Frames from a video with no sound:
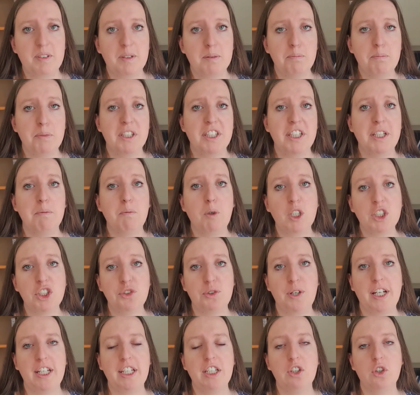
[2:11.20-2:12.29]
But then what's
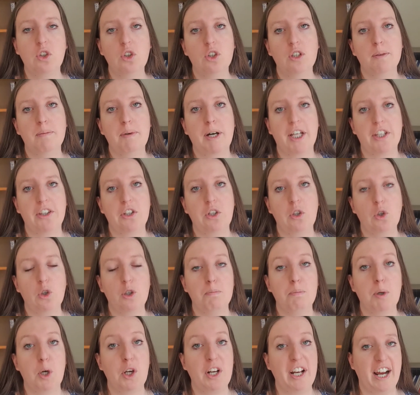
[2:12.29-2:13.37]
really cool about the Law
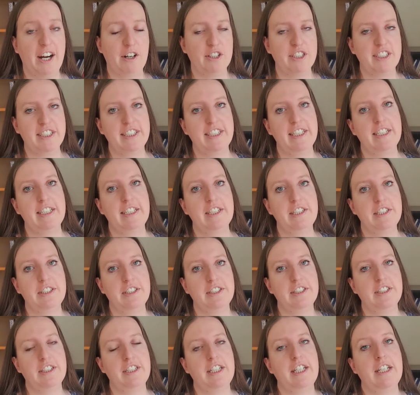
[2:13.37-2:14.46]
of Polarity
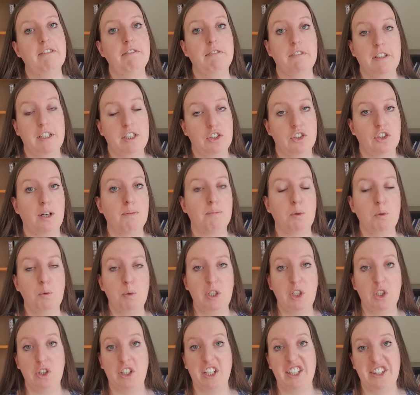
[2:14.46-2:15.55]
is, if example
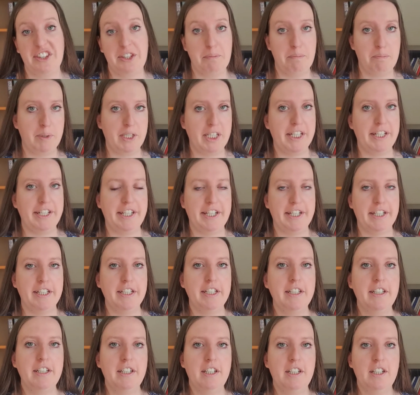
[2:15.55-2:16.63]
we look at the
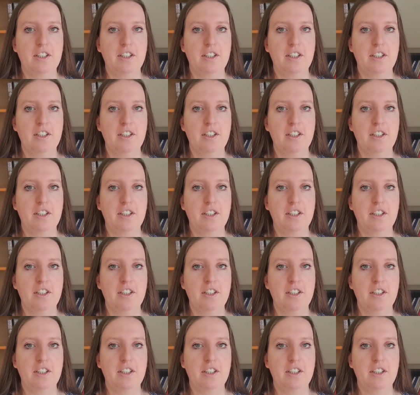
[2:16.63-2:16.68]
media.